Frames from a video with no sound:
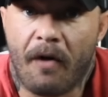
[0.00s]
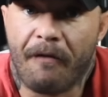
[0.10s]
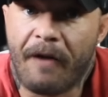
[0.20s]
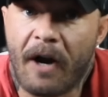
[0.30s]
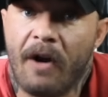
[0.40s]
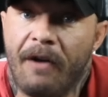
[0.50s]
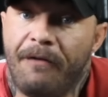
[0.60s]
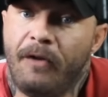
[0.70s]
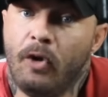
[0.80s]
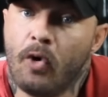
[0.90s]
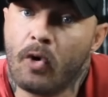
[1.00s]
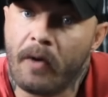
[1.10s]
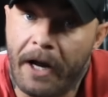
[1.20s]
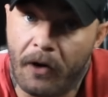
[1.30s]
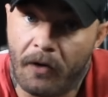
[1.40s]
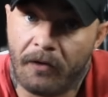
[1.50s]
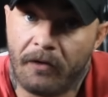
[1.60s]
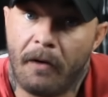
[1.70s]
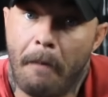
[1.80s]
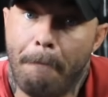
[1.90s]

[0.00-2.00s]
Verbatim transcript: there are very few creators